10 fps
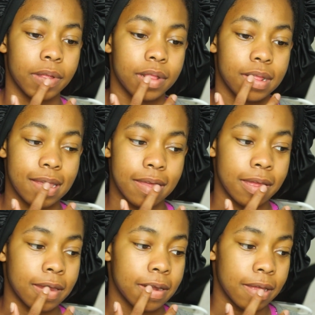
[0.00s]
But
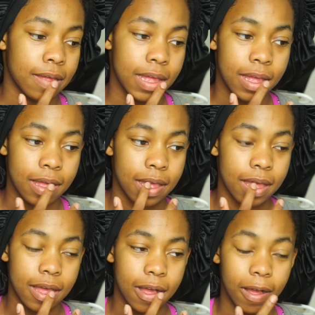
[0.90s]
then,
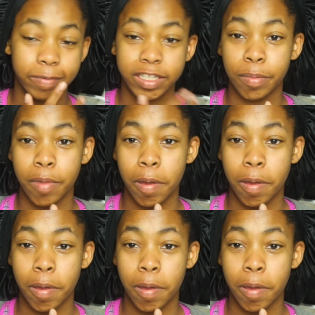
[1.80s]
I was sleeping